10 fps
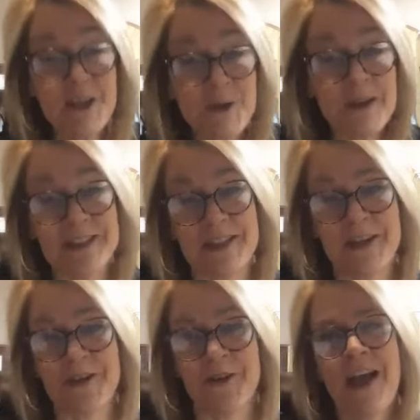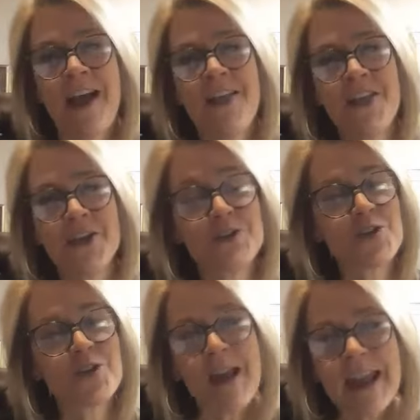into those
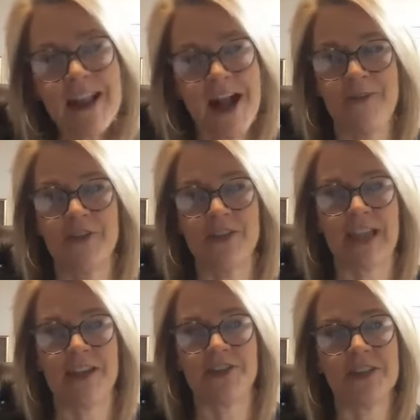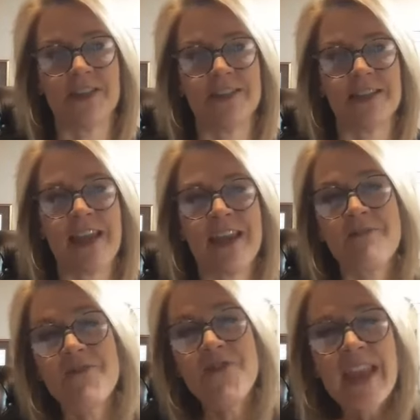great conversations and
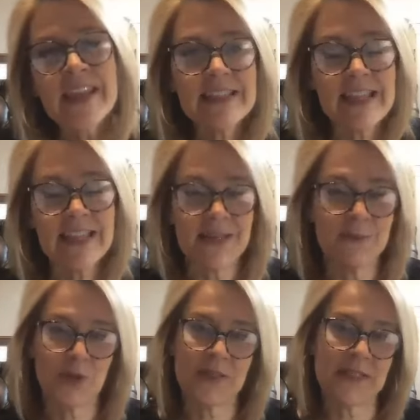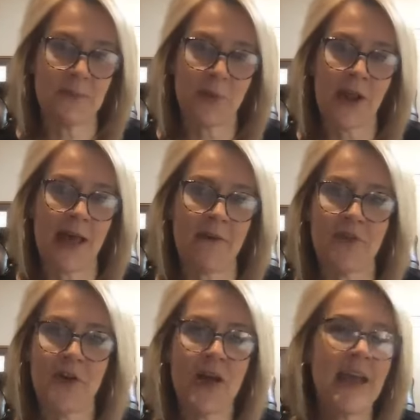advancing them to a deeper
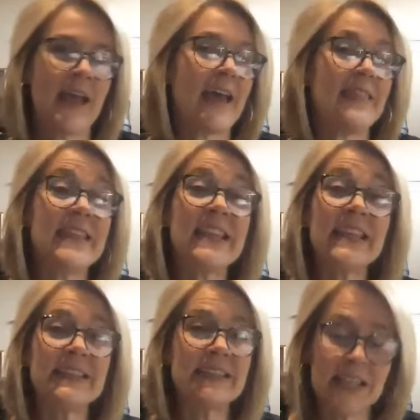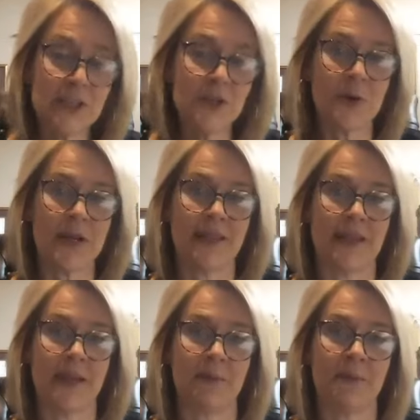level, and then continuing
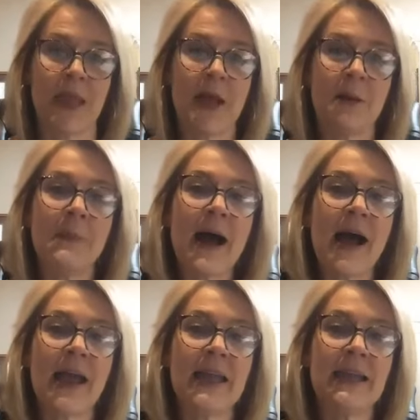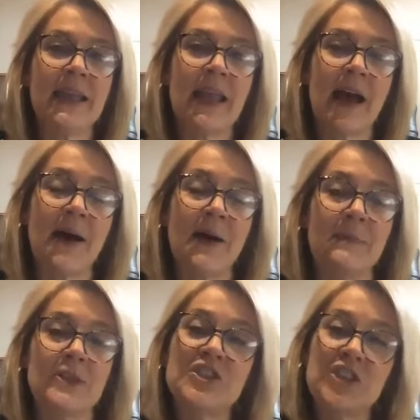them by
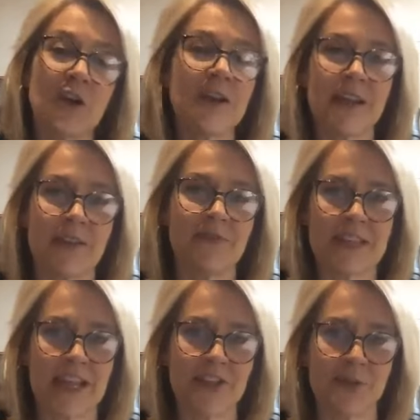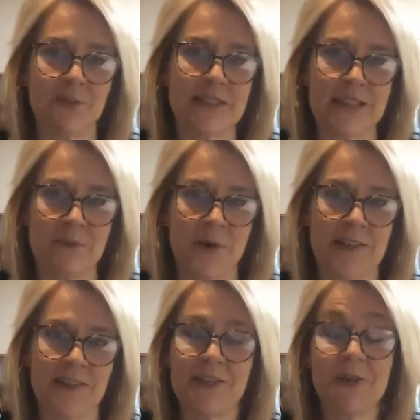sharing an invitation with
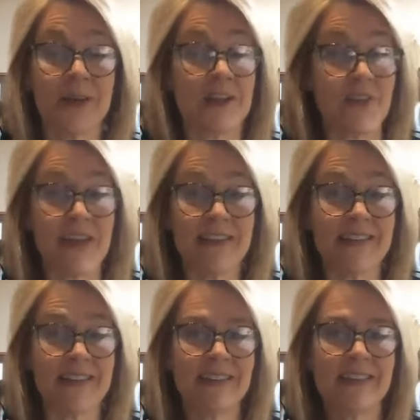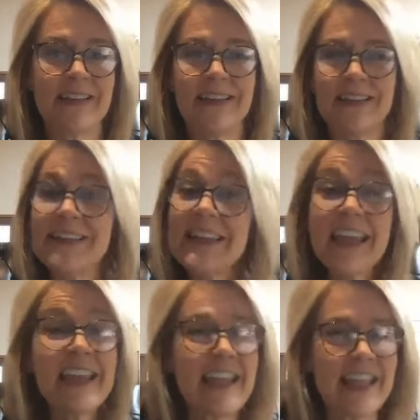someone to an event, to
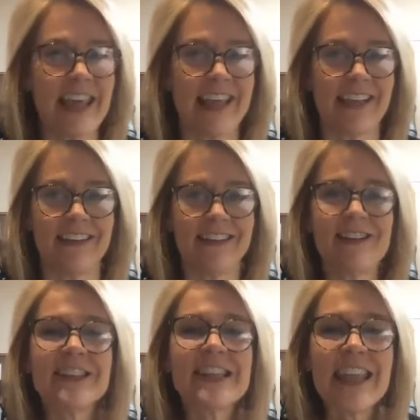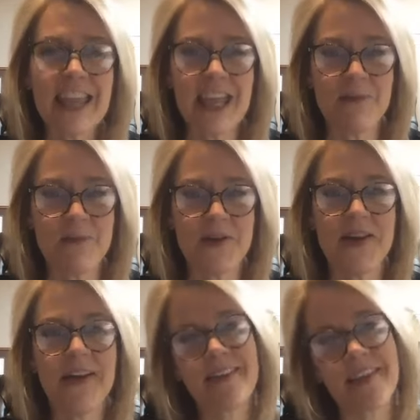anything. Just keep
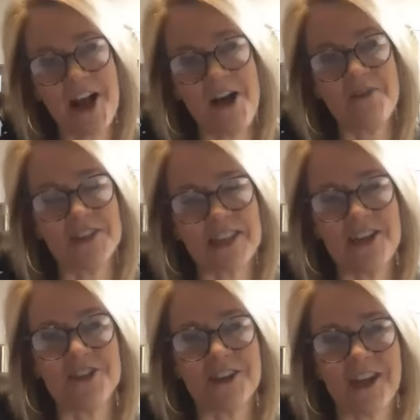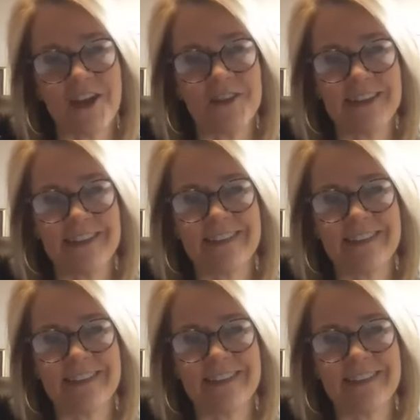the conversation going.